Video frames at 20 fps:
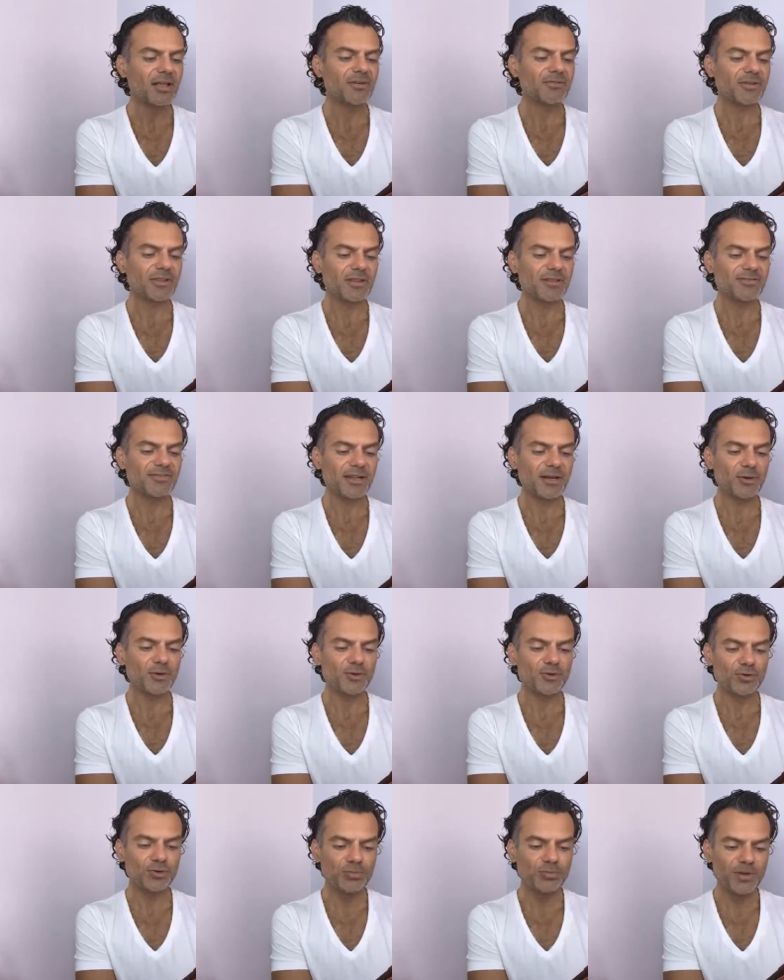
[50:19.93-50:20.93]
for the fellow
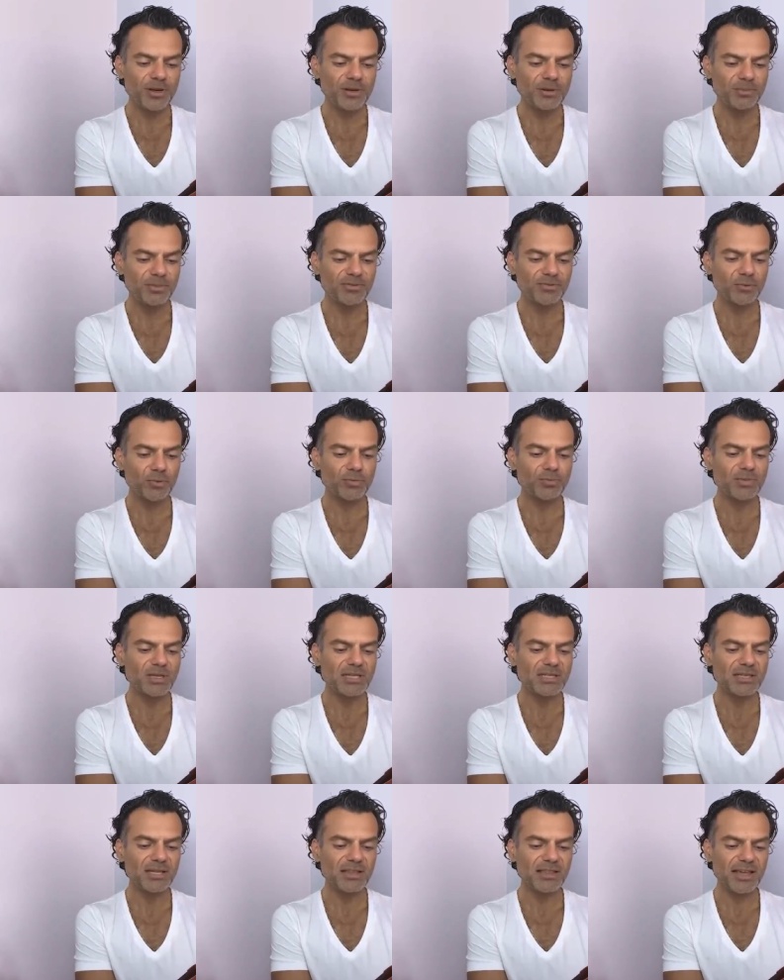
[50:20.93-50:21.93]
crewmen, before
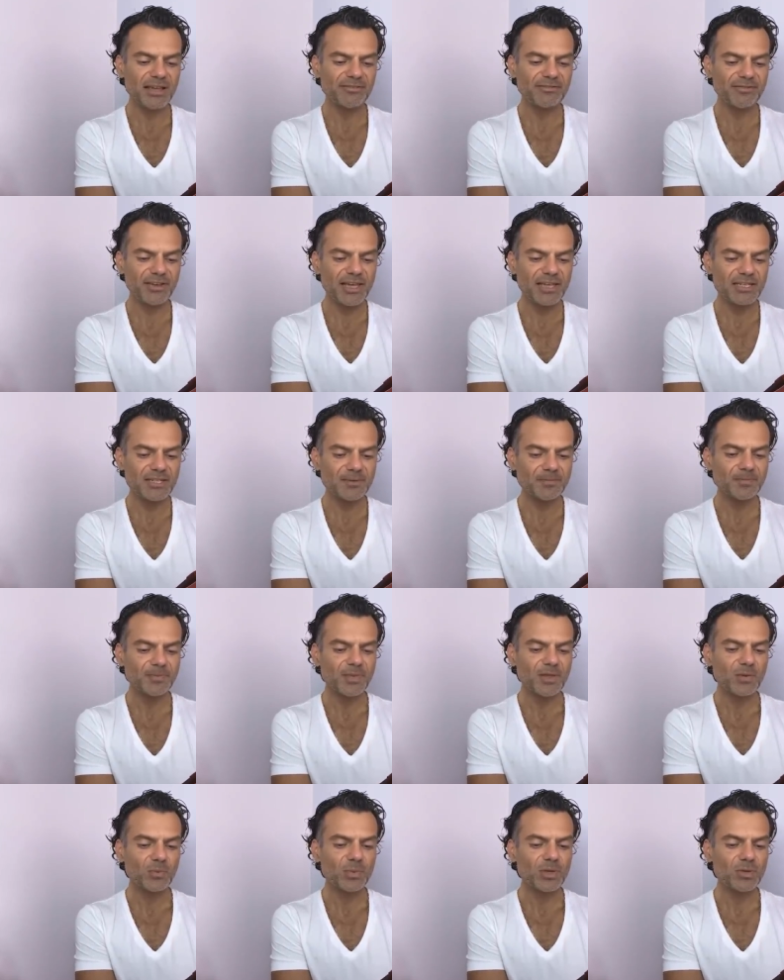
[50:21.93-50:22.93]
meeting their fate,
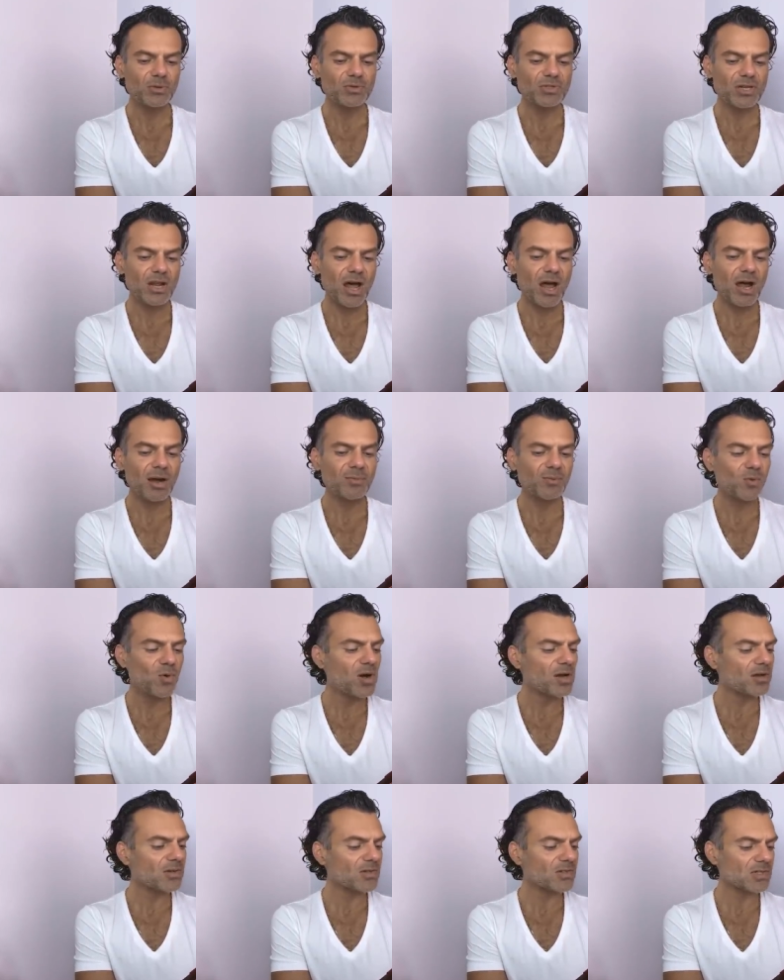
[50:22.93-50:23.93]
we used
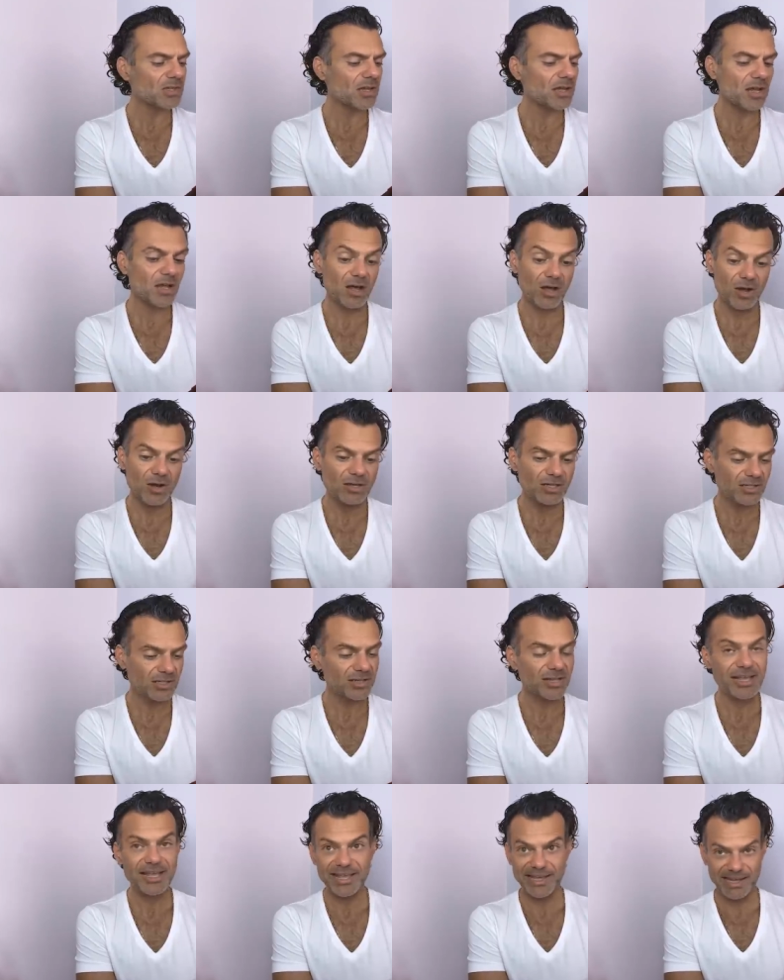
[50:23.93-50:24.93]
Armoise heart,
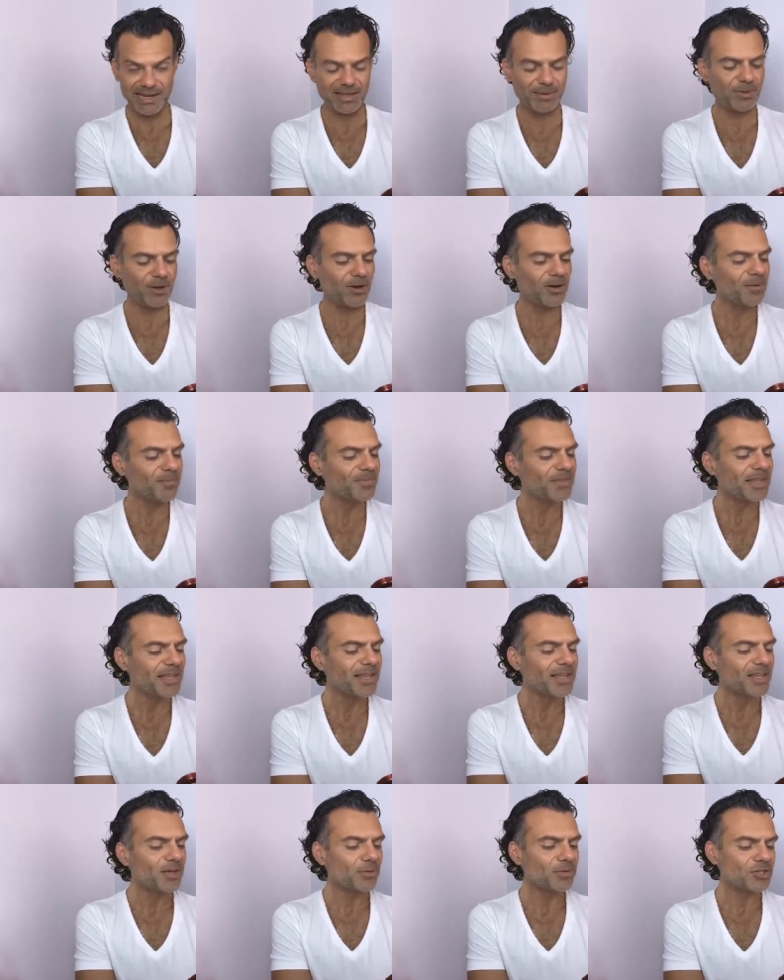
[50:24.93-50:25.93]
LMR,
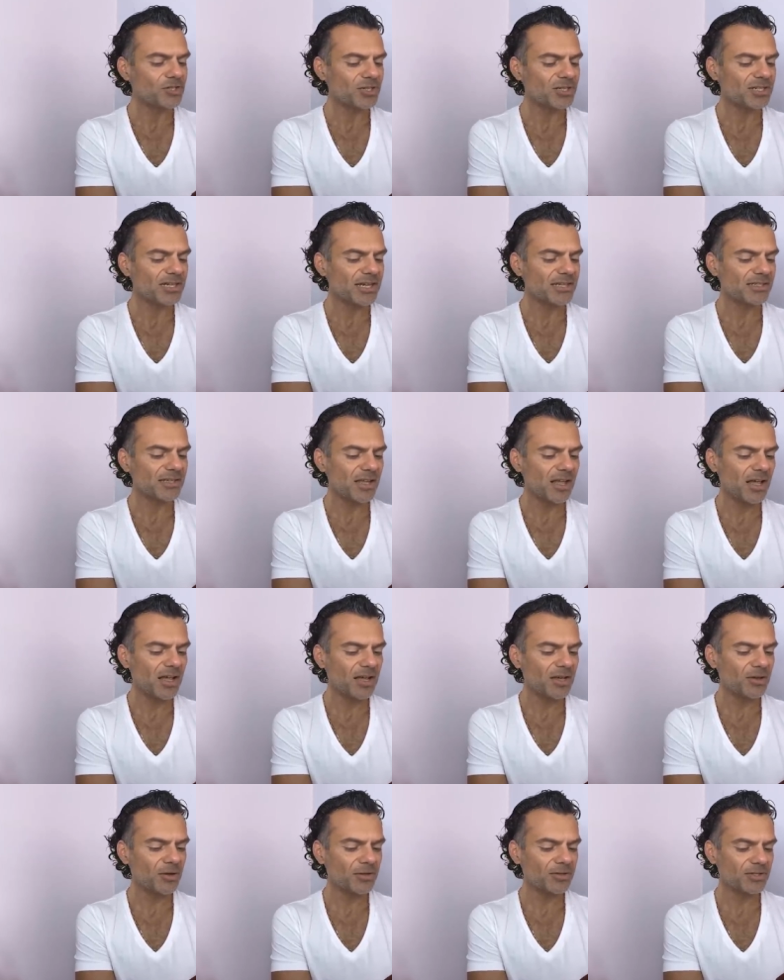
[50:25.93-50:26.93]
which contains a
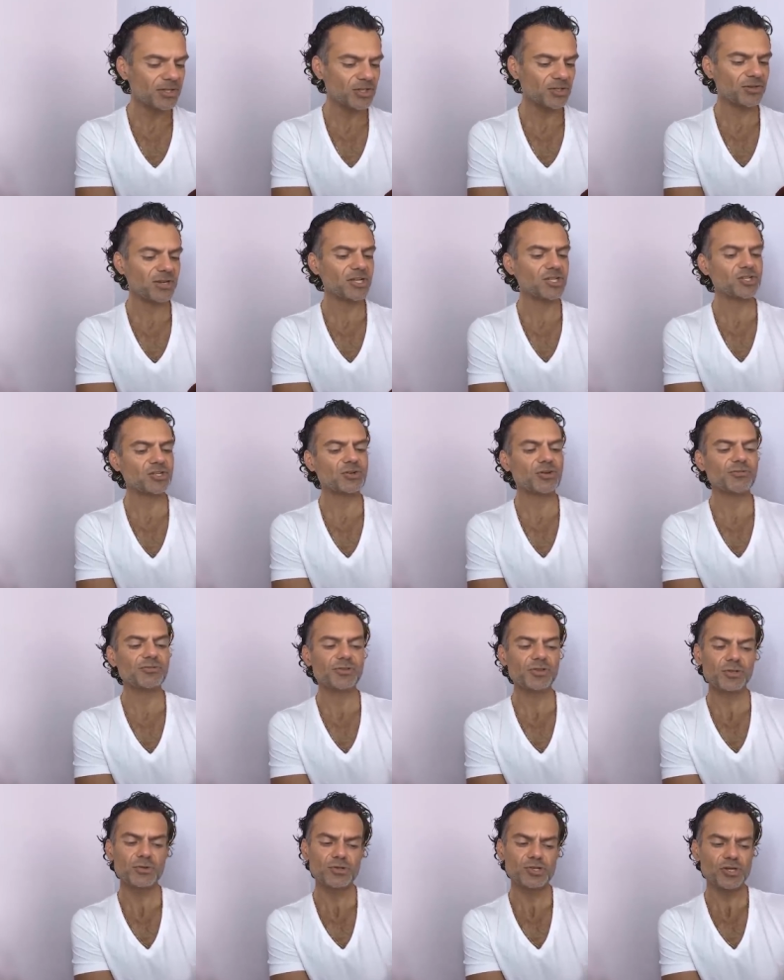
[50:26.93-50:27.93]
higher concentration of
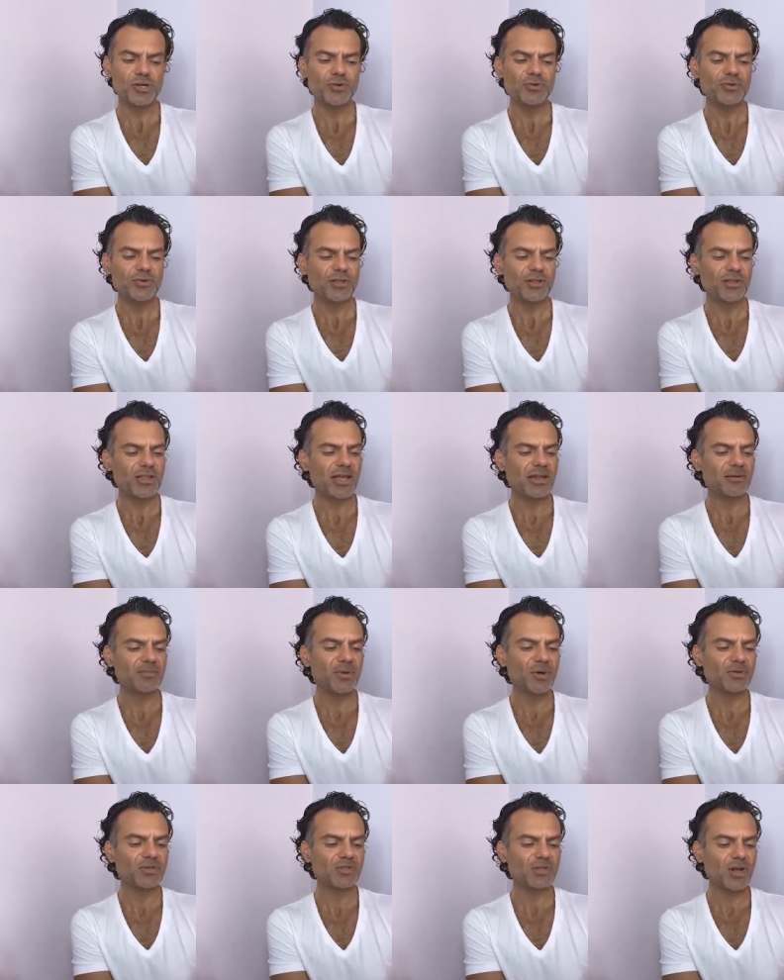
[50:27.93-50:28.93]
thujone
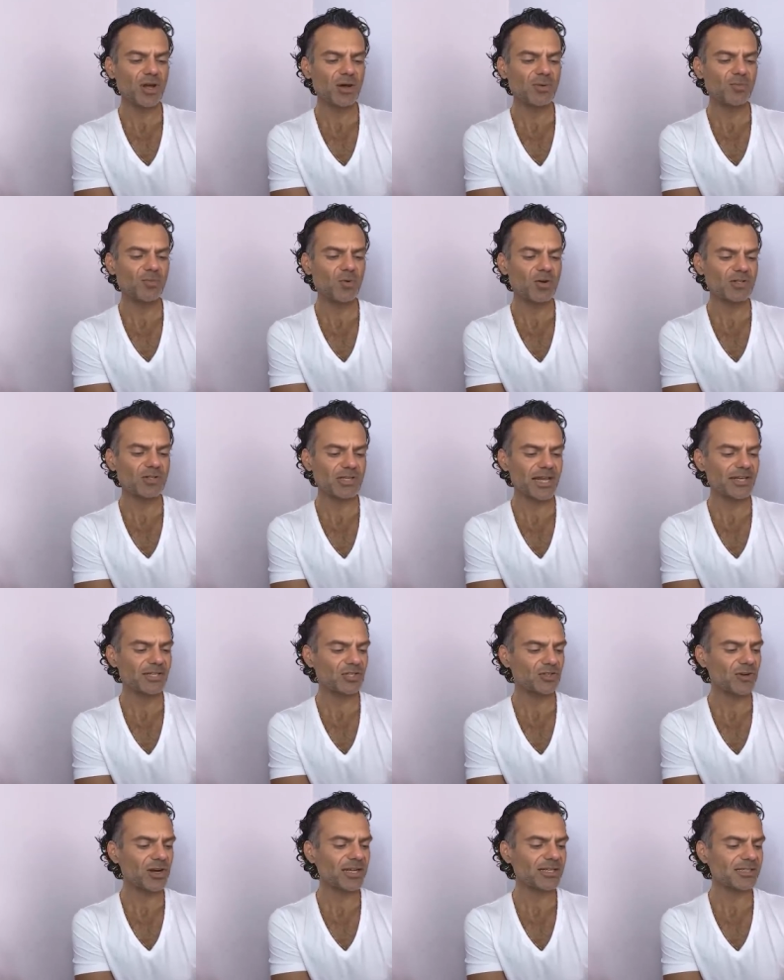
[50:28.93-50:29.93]
than most Armoise
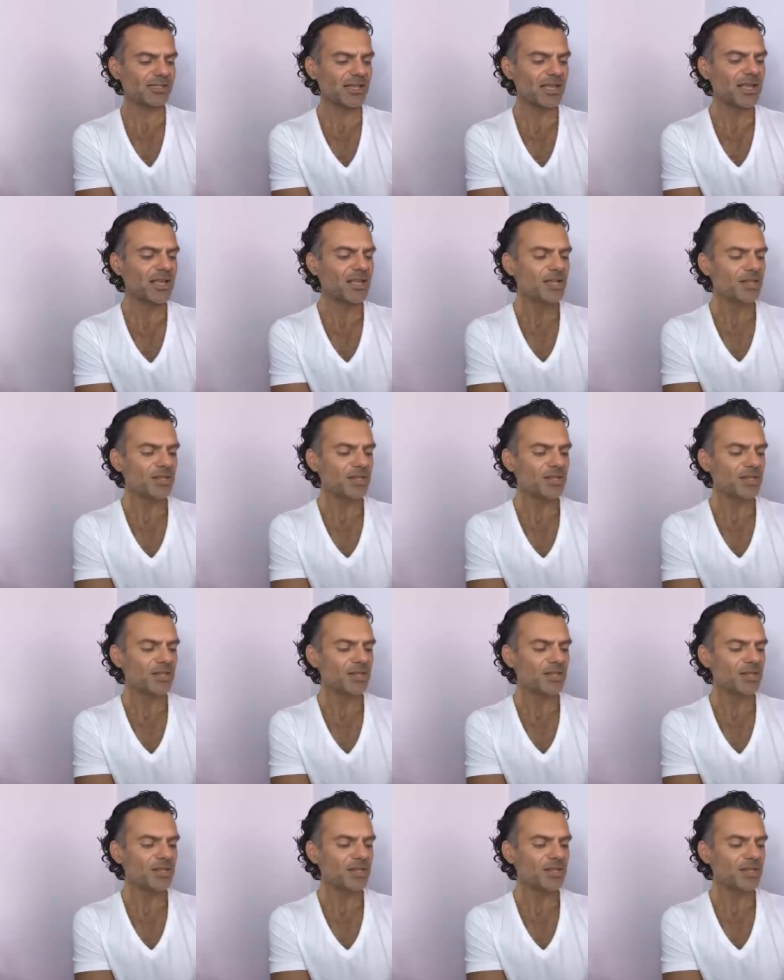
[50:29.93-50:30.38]
extracts.